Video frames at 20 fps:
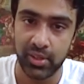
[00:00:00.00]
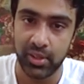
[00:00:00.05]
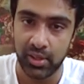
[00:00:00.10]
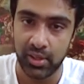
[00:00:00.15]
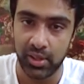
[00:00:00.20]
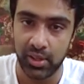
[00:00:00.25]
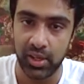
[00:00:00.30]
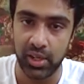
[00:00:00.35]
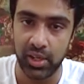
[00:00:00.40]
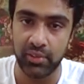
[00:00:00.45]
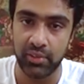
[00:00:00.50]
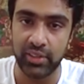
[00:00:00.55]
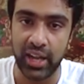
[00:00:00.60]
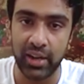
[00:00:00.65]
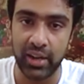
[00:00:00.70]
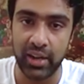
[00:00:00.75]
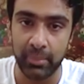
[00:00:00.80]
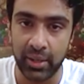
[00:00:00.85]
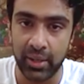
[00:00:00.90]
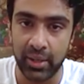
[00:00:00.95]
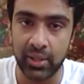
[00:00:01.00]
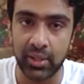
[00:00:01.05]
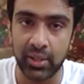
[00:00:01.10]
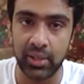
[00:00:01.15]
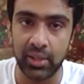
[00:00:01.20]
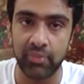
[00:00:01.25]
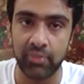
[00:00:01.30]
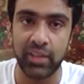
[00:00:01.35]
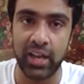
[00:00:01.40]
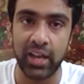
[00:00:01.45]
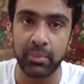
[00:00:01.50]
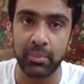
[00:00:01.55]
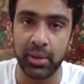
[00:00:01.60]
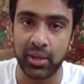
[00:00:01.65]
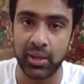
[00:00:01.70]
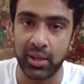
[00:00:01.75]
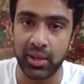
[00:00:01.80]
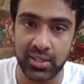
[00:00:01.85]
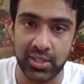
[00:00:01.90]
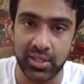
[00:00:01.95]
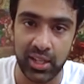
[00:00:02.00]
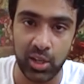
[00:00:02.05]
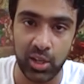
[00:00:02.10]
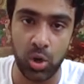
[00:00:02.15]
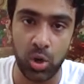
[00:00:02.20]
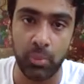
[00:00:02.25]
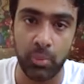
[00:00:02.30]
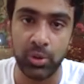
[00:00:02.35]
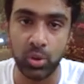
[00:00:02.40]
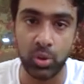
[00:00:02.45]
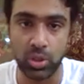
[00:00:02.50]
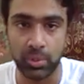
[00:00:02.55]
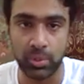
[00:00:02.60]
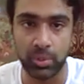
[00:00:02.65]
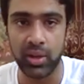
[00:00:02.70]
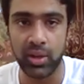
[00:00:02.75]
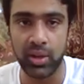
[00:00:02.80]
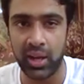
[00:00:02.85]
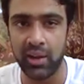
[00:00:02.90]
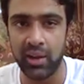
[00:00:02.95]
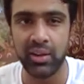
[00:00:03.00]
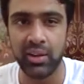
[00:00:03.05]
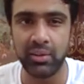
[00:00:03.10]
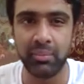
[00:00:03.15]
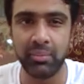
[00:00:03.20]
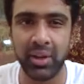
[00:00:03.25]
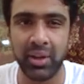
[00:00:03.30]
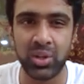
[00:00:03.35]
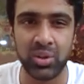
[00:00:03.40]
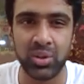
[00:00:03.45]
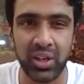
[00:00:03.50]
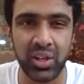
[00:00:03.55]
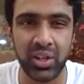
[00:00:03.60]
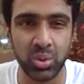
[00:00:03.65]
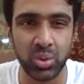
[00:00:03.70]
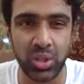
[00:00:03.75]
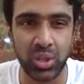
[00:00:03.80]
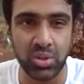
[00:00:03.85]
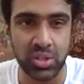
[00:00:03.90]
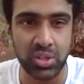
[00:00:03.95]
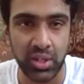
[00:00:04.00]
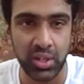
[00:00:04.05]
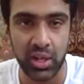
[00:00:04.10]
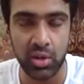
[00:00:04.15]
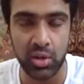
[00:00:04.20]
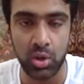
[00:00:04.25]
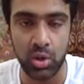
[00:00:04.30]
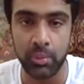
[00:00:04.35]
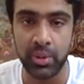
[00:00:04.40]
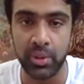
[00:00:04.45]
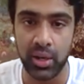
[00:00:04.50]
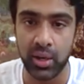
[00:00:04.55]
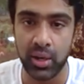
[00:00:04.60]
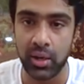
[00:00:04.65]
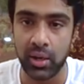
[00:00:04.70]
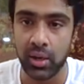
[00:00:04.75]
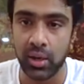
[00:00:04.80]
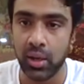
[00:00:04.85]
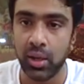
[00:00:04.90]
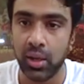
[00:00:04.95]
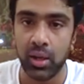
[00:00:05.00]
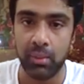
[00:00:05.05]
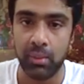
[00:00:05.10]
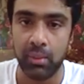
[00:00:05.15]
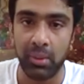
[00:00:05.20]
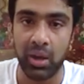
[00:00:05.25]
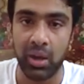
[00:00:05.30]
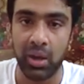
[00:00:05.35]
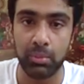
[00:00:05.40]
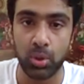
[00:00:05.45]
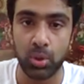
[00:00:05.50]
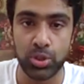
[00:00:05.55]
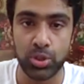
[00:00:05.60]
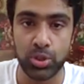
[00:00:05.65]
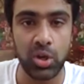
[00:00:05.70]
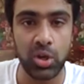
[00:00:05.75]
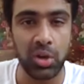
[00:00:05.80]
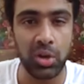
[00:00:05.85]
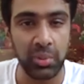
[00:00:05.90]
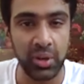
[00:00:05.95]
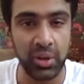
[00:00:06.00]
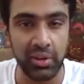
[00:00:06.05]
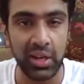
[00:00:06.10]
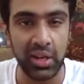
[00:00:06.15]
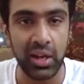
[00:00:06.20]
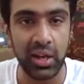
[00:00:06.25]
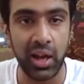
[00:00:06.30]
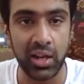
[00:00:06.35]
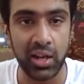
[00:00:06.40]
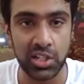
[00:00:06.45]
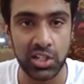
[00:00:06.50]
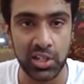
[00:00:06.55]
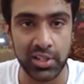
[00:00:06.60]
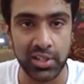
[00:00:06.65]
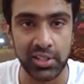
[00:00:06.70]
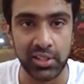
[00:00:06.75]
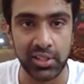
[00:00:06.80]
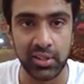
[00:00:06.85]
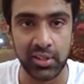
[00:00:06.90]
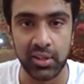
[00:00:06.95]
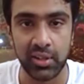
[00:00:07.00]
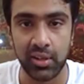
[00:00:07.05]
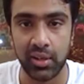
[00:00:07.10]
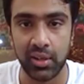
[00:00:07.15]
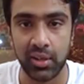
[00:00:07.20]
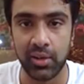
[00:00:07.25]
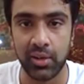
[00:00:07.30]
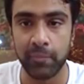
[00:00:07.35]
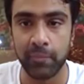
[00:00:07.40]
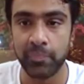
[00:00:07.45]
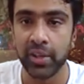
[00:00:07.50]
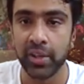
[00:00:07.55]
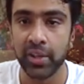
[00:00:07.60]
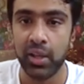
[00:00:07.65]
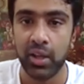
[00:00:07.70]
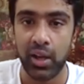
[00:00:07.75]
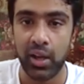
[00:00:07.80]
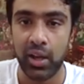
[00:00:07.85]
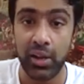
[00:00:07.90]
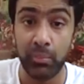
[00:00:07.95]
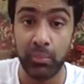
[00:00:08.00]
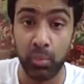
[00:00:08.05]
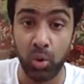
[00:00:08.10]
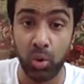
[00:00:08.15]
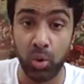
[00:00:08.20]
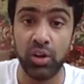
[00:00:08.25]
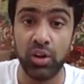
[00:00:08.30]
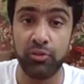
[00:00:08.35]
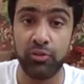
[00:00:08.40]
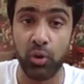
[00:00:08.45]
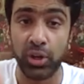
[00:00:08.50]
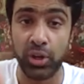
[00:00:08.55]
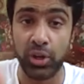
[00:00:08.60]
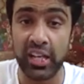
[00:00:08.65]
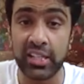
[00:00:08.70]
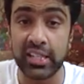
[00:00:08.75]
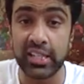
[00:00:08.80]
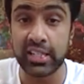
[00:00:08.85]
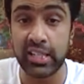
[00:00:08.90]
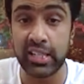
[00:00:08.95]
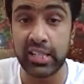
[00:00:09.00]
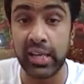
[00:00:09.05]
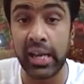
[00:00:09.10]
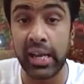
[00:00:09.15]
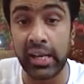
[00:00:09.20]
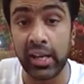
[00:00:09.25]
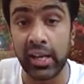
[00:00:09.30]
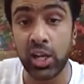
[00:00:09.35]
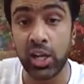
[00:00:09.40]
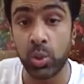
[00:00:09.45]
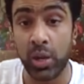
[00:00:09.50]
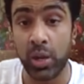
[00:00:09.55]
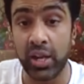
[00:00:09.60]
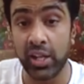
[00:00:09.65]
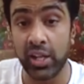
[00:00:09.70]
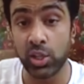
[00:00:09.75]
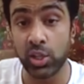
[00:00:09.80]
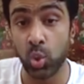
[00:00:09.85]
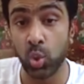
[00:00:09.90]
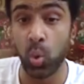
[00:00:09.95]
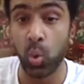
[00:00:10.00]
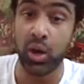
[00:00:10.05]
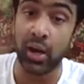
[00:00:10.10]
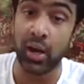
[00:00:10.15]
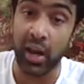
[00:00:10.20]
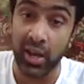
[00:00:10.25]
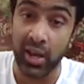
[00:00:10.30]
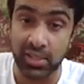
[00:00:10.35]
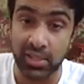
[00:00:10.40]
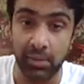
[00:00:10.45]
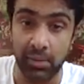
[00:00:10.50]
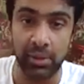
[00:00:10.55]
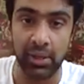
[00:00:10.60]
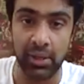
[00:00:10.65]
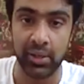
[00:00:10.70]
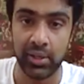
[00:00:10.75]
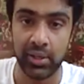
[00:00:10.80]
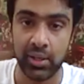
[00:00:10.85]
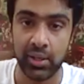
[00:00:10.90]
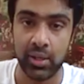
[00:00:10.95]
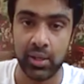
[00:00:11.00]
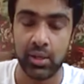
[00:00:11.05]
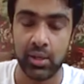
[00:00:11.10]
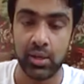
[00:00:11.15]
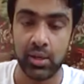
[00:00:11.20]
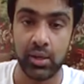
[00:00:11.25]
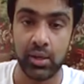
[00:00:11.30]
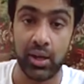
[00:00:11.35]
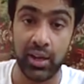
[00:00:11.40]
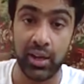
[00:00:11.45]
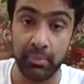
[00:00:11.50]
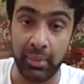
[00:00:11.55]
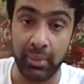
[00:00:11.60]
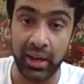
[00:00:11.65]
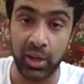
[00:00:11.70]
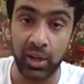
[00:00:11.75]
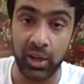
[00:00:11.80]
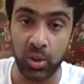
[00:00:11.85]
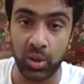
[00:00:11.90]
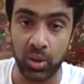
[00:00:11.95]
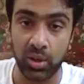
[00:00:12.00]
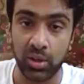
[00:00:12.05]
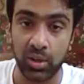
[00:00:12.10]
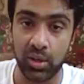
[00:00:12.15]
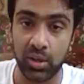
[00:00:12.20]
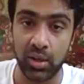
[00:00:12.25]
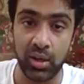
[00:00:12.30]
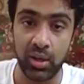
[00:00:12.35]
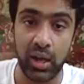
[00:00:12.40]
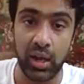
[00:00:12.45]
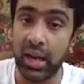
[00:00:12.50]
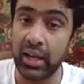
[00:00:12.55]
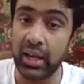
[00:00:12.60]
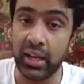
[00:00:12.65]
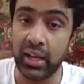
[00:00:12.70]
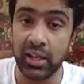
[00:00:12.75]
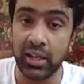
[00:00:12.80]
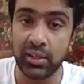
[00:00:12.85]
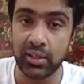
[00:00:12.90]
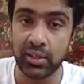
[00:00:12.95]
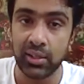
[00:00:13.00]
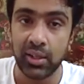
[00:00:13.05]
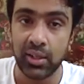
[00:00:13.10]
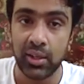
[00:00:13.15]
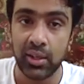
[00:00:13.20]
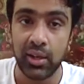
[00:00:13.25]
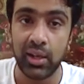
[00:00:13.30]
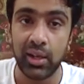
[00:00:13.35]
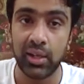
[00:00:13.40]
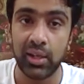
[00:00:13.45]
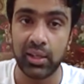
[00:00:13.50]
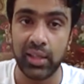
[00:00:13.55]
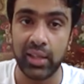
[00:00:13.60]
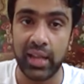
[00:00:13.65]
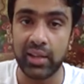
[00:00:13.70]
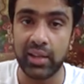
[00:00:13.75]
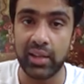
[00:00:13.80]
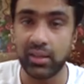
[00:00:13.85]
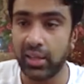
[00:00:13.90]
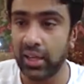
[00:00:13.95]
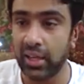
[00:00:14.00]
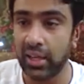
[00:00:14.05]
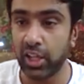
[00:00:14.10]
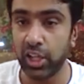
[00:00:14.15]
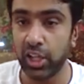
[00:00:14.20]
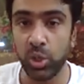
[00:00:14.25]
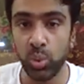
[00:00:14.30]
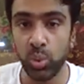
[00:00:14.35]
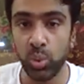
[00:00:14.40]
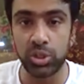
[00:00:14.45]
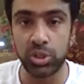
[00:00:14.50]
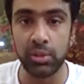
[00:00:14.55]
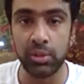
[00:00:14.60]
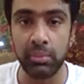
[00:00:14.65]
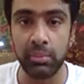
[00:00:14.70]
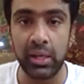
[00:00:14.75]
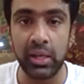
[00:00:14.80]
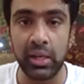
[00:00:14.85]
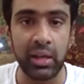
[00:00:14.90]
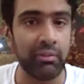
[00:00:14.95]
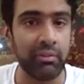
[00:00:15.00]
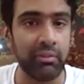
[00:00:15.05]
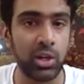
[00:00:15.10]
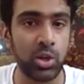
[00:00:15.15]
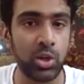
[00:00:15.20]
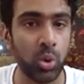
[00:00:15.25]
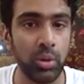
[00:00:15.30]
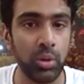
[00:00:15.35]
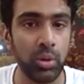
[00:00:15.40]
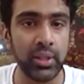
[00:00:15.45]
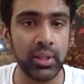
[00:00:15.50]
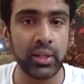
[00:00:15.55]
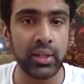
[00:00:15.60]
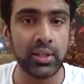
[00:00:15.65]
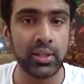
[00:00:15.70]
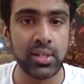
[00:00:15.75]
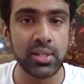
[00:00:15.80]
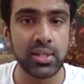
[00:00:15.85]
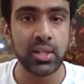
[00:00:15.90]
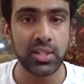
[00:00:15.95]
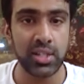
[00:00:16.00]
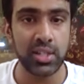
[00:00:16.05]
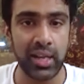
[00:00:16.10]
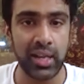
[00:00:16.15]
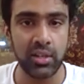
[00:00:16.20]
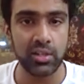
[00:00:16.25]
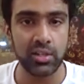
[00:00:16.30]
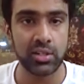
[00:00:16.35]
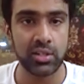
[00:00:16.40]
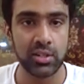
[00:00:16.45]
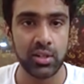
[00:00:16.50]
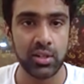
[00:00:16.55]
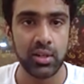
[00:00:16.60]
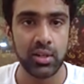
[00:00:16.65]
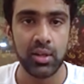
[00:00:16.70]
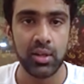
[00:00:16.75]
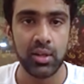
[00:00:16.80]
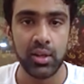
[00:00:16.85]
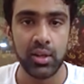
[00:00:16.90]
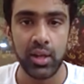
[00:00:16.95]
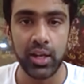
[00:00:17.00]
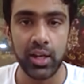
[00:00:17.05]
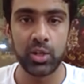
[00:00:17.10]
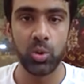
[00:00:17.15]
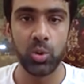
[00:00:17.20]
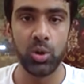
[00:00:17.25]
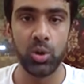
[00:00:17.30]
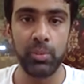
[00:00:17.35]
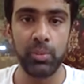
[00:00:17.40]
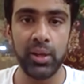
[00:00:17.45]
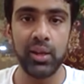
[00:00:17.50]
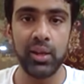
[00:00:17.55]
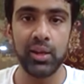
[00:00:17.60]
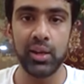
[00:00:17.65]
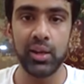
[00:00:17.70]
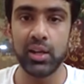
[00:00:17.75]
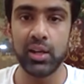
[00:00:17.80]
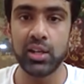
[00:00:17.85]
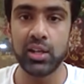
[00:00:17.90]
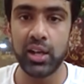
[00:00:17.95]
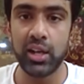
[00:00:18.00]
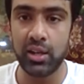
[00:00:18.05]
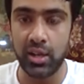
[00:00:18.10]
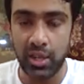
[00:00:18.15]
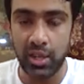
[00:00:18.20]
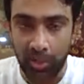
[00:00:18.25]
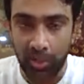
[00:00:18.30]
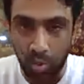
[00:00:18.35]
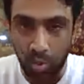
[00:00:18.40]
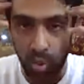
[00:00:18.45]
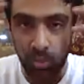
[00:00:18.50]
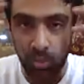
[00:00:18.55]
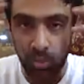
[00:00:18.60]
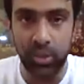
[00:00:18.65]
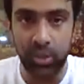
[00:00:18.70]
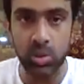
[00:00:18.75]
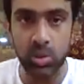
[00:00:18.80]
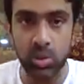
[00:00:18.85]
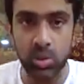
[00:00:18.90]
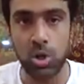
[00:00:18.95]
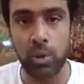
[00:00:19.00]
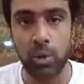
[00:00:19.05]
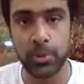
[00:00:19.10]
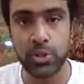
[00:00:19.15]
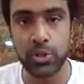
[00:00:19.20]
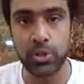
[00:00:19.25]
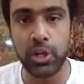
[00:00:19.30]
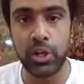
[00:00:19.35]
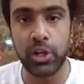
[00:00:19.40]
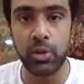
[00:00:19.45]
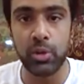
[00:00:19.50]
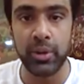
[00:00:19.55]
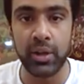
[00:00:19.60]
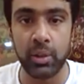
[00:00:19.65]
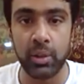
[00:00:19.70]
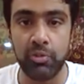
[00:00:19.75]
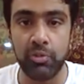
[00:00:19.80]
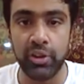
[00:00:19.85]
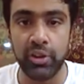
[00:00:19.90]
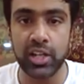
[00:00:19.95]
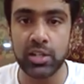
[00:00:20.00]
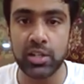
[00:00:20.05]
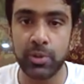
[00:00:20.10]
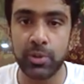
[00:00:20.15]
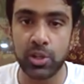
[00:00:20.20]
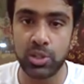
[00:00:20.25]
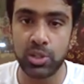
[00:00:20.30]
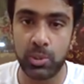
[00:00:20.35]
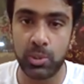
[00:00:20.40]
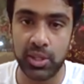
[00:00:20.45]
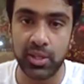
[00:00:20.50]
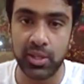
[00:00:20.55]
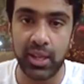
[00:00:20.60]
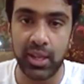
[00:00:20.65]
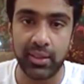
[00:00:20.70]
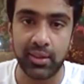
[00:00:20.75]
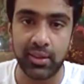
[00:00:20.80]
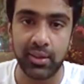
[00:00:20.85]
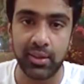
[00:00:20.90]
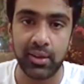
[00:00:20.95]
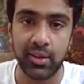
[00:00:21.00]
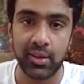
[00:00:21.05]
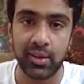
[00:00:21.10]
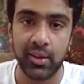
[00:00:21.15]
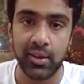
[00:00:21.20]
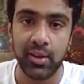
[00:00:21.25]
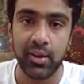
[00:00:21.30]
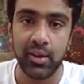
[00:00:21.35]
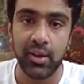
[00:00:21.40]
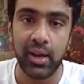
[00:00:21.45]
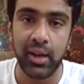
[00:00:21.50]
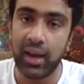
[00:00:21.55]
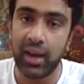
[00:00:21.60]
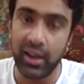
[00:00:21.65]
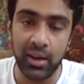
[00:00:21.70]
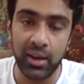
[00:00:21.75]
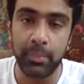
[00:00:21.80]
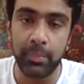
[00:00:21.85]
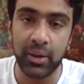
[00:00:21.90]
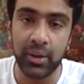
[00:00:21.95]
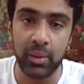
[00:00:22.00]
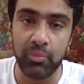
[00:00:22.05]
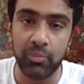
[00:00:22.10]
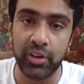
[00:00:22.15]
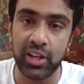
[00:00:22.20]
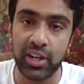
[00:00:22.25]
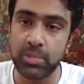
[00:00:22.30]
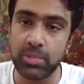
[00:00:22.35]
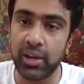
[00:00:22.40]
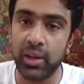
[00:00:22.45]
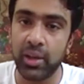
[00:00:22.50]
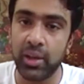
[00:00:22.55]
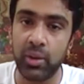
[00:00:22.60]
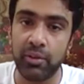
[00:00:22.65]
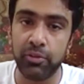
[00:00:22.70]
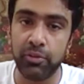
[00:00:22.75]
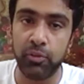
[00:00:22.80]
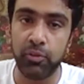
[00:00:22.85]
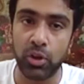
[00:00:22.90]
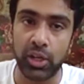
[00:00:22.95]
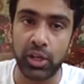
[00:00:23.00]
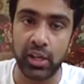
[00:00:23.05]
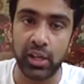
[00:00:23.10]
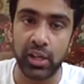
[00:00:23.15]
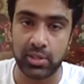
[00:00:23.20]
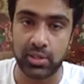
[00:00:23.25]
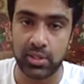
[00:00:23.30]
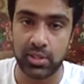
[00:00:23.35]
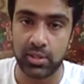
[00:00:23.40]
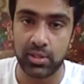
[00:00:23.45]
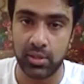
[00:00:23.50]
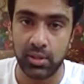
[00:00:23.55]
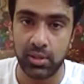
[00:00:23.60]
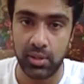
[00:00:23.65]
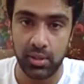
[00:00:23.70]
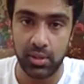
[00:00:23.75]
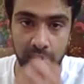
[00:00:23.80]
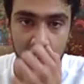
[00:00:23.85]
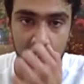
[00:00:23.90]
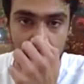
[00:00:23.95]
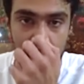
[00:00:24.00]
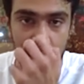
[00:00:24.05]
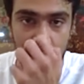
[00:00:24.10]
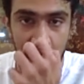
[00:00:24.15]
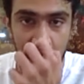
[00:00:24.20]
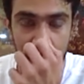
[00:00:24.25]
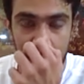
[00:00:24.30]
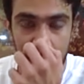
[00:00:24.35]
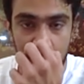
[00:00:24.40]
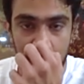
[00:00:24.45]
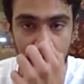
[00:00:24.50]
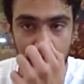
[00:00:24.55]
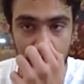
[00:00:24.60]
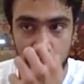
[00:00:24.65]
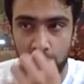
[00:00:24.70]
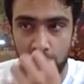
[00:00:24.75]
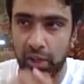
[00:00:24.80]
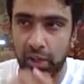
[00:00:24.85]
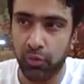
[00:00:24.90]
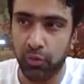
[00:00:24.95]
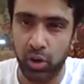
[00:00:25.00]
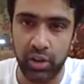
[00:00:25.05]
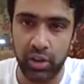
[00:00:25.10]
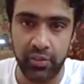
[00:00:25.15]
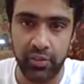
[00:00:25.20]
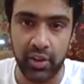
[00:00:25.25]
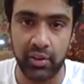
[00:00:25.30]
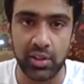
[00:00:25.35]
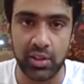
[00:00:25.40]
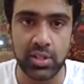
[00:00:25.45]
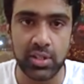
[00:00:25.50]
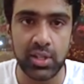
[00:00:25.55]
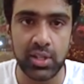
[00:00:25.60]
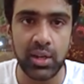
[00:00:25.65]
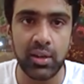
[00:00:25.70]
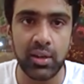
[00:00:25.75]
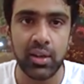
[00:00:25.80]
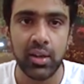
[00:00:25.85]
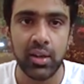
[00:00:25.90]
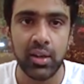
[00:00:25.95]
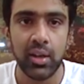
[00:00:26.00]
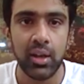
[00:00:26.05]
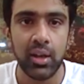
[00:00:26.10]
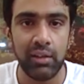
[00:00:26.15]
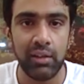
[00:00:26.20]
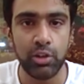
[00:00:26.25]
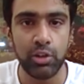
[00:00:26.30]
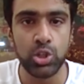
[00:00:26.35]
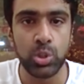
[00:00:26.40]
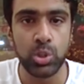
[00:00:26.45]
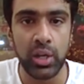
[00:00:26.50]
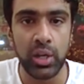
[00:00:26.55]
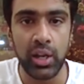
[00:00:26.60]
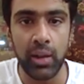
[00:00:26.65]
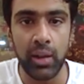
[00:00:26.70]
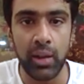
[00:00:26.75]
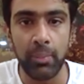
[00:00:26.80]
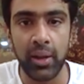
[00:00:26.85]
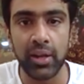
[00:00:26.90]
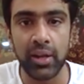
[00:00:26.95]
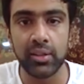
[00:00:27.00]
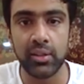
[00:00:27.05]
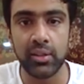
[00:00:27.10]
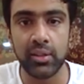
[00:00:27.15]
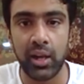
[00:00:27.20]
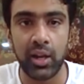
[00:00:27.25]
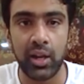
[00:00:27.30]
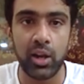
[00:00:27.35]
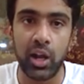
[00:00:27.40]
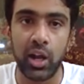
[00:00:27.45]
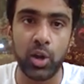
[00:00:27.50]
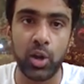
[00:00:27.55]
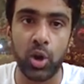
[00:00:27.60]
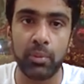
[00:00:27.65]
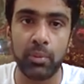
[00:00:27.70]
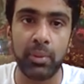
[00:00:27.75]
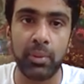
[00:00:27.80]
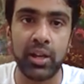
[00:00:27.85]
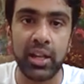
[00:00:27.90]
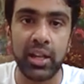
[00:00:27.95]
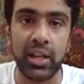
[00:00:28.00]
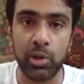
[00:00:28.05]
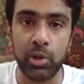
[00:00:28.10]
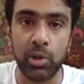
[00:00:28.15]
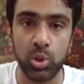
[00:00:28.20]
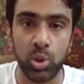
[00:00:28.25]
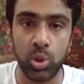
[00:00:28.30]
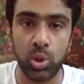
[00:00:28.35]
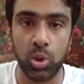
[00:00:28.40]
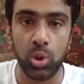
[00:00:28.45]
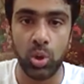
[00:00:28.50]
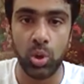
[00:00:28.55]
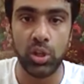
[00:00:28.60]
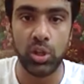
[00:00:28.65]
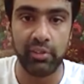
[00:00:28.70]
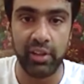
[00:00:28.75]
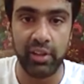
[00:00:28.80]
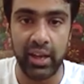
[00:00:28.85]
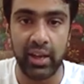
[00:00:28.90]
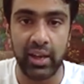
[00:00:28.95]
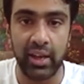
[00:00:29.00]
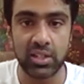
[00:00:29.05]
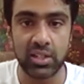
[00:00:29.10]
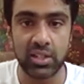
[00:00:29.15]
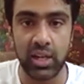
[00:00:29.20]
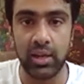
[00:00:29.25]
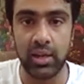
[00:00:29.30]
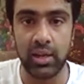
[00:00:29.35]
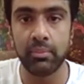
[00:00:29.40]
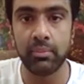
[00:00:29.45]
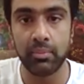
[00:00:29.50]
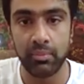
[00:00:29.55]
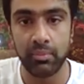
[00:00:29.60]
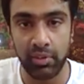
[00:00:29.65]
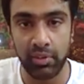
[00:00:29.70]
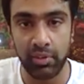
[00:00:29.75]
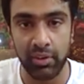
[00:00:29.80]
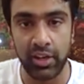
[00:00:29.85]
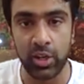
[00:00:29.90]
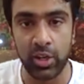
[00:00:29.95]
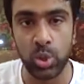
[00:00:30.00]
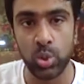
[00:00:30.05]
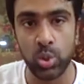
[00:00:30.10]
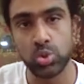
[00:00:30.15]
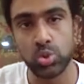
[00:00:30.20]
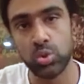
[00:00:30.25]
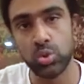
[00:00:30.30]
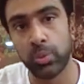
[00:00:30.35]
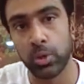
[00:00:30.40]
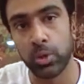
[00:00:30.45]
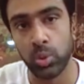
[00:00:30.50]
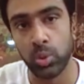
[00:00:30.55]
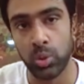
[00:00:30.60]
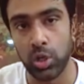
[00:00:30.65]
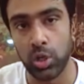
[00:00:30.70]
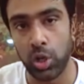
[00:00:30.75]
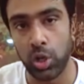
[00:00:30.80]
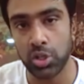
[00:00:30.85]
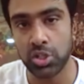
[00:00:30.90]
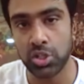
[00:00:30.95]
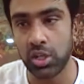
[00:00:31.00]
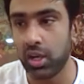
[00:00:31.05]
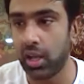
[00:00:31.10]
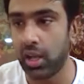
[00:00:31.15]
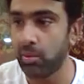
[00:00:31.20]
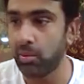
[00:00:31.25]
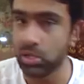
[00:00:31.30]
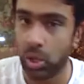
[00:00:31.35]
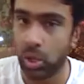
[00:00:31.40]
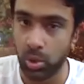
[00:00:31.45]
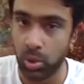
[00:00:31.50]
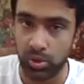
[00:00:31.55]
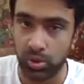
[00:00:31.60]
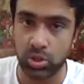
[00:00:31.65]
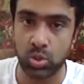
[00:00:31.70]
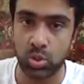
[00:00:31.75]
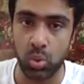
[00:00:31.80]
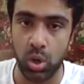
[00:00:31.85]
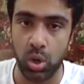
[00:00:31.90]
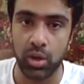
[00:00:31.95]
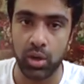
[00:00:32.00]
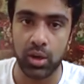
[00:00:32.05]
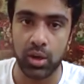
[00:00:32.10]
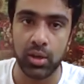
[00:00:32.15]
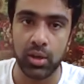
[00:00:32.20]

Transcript: If that meant, let's say, a Robin Uthappa, in 2010, Robin and Mark Boucher taught me a very harsh lesson. I bowled 14, 16, 18 and 20th over at RCB in Bangalore. That youth in me never told me that this is a challenge. It told me it was an opportunity to pick up wickets because it was the death. And I didn't pick up wickets, but I went for 40 runs, 40, 45 runs. And eventually I played, I got my team into a hole the very next game. We went into a super over, lost it. I was out of the squad.